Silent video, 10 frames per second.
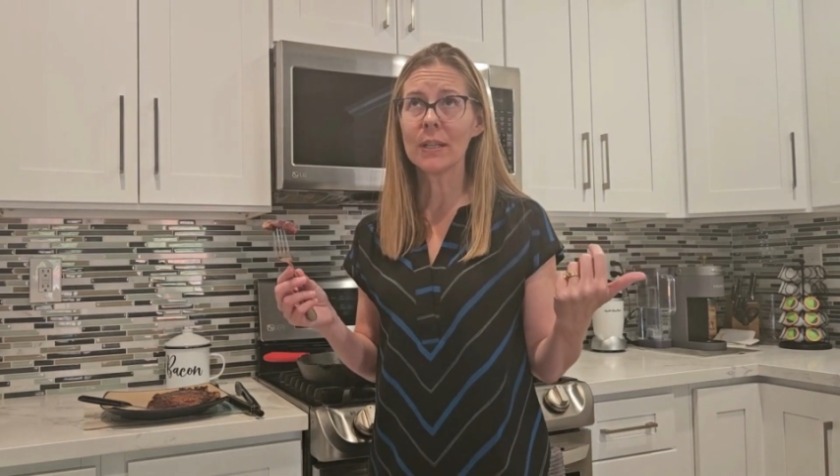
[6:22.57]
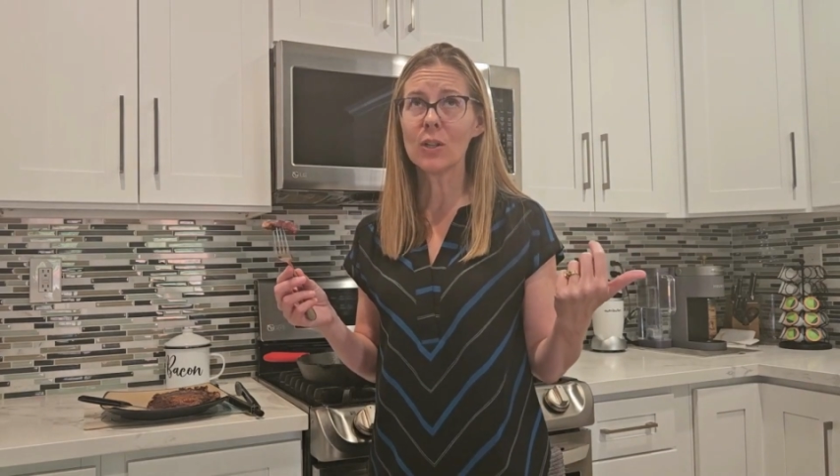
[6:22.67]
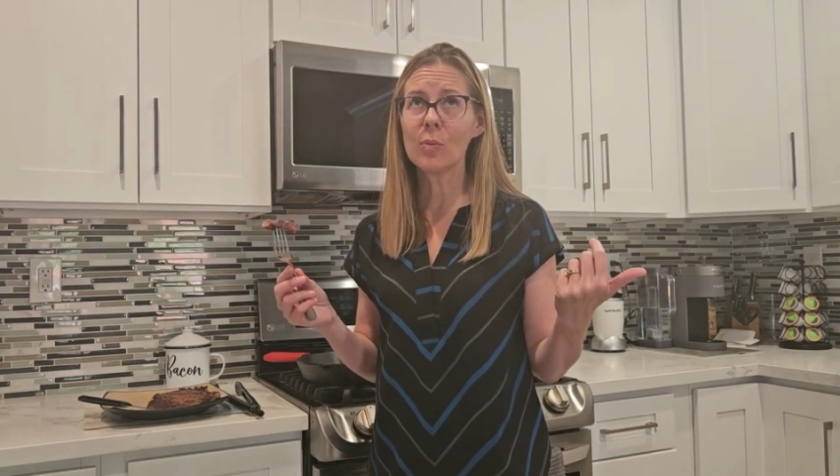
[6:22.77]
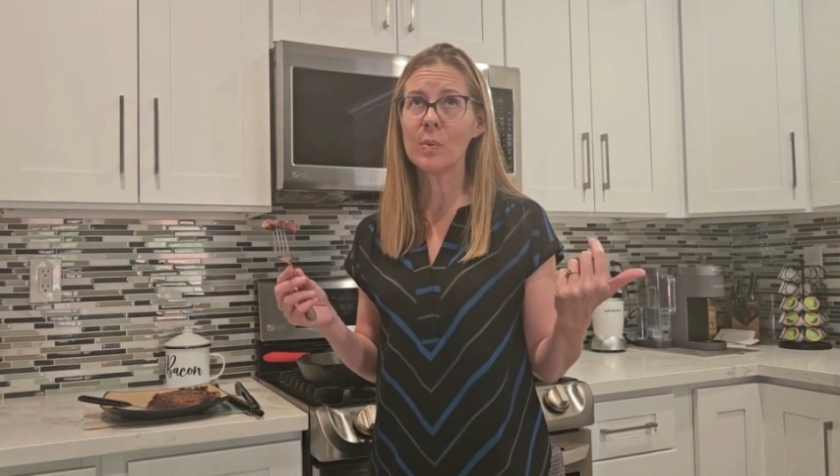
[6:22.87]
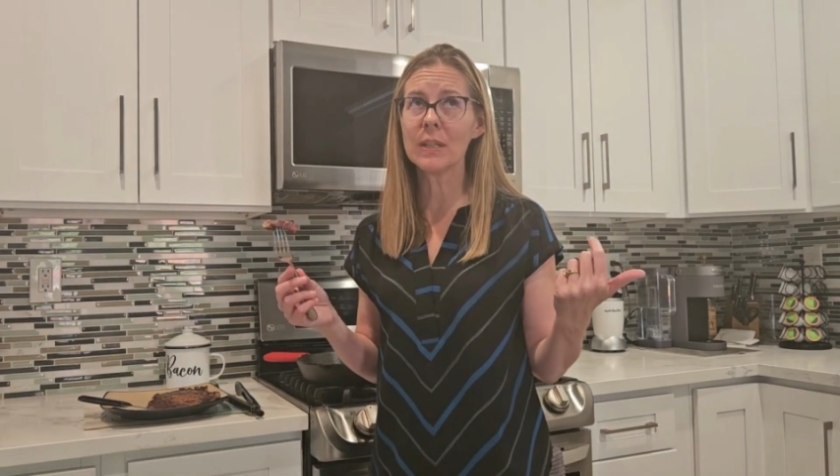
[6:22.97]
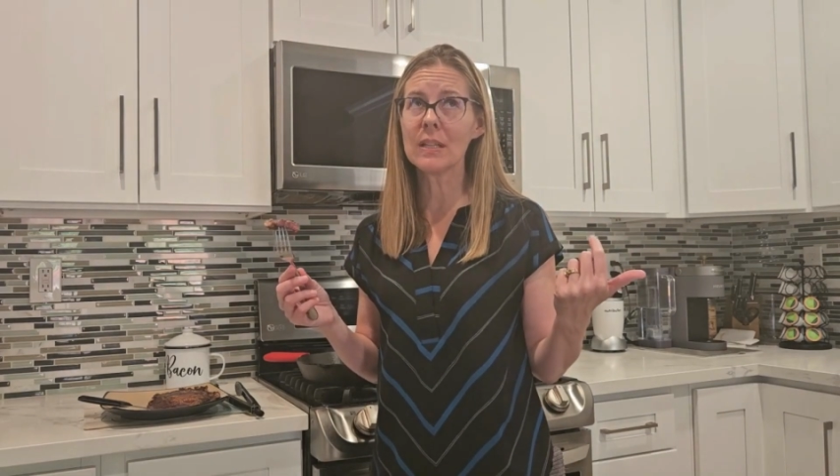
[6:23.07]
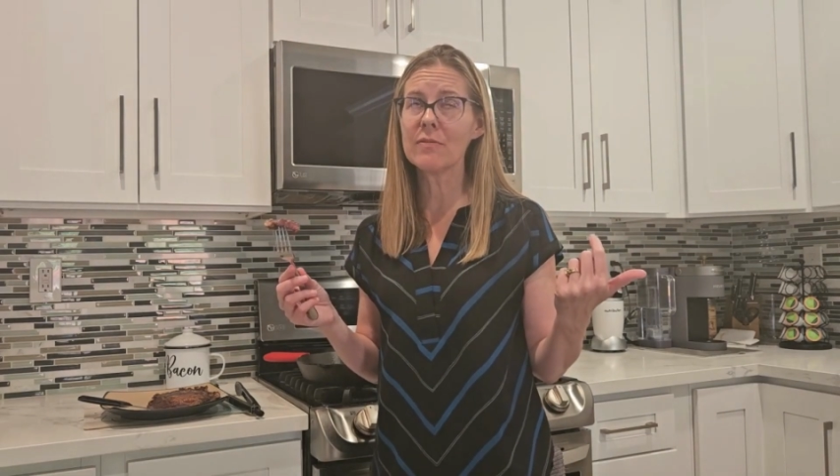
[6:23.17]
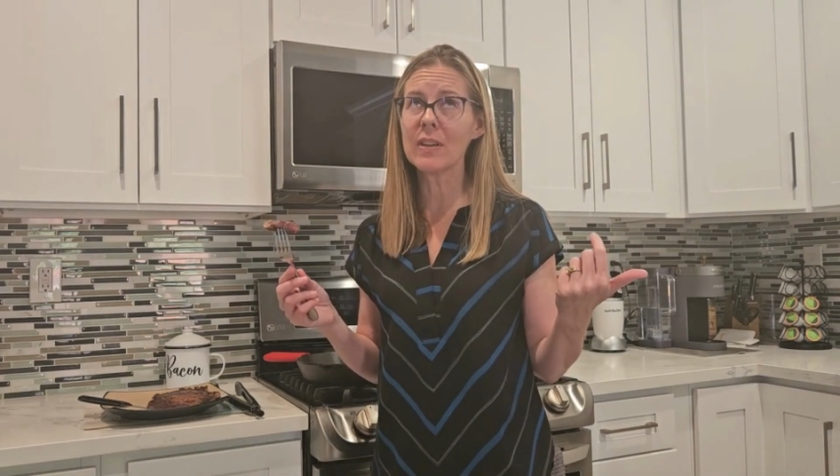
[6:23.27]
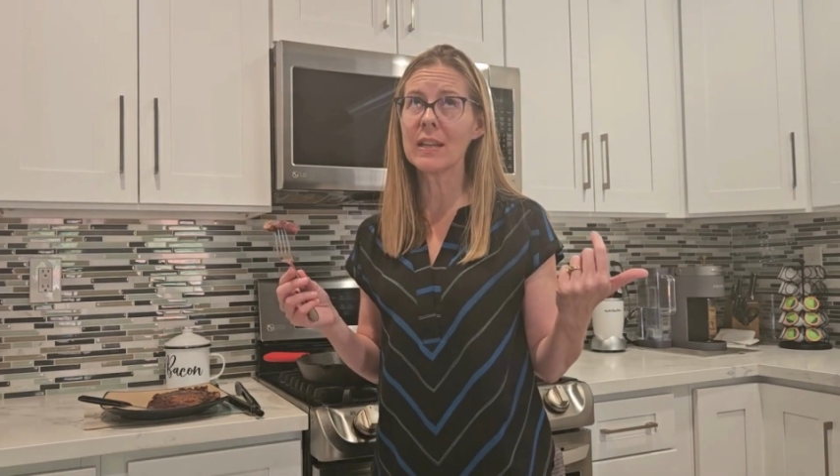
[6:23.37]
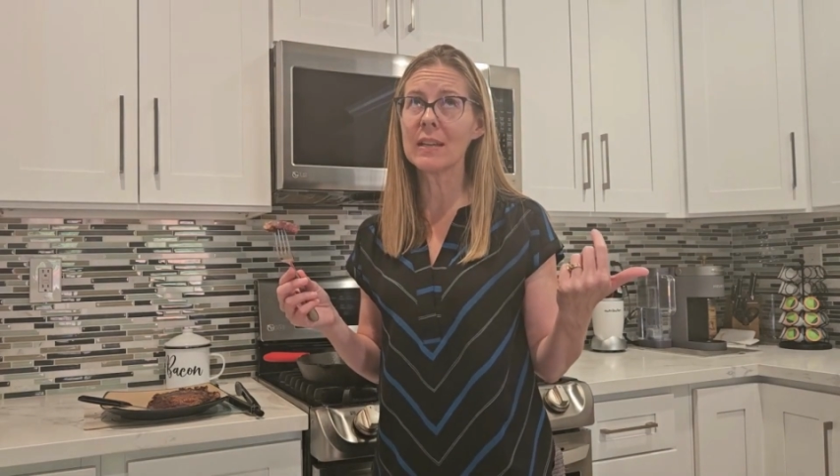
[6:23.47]
don't
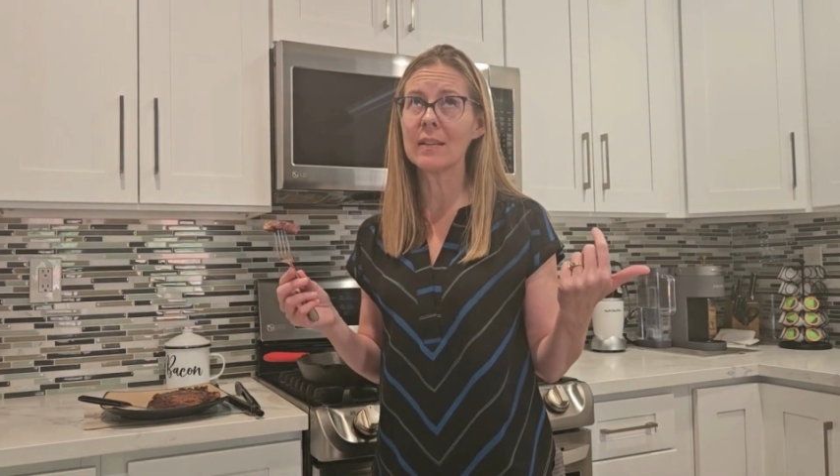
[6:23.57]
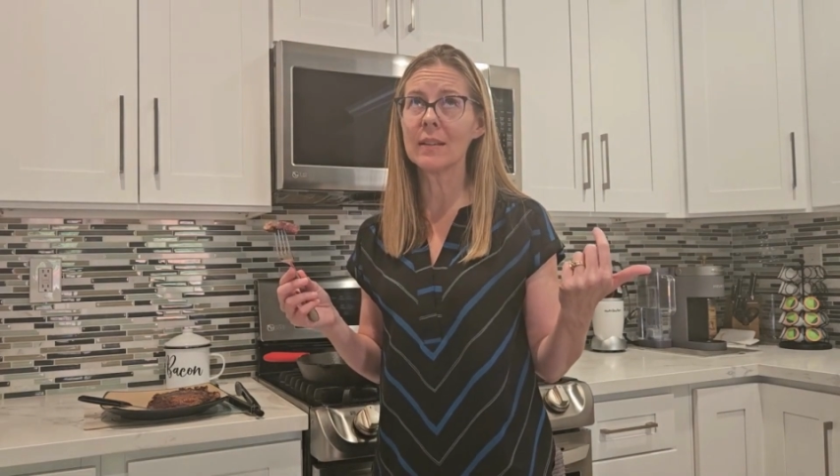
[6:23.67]
believe in